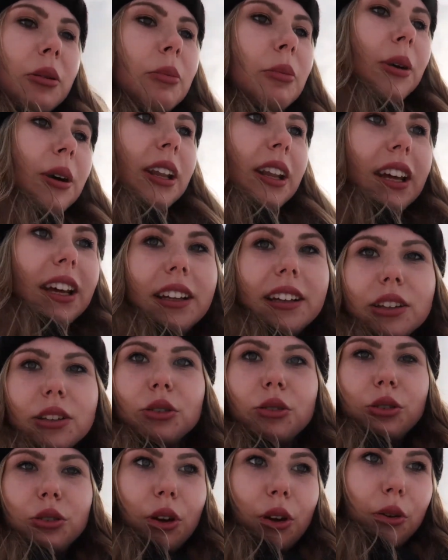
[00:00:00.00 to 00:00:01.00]
But like the
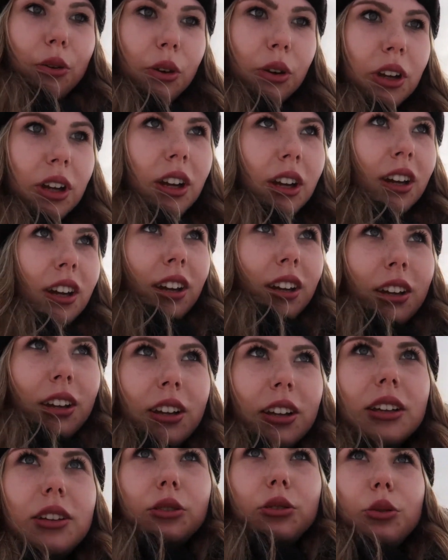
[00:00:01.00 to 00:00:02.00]
snow
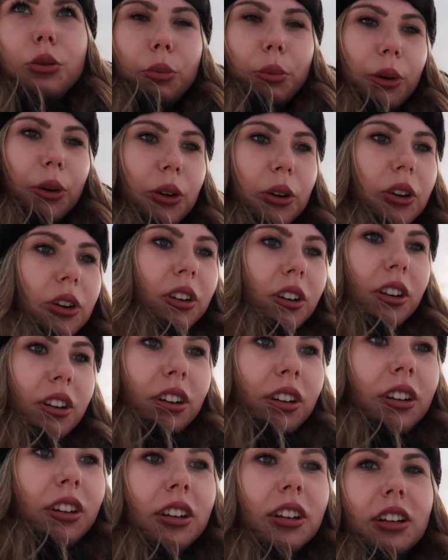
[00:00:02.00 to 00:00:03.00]
is super
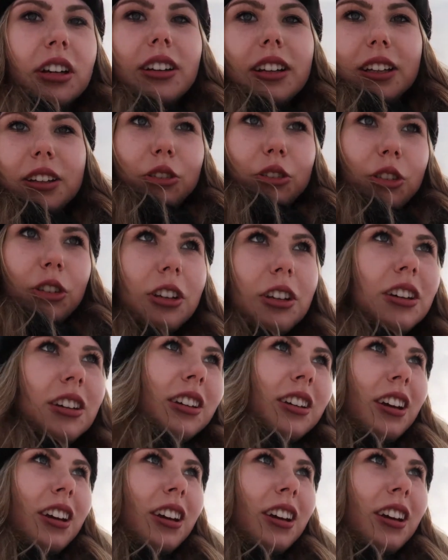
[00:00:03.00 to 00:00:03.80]
glitchy.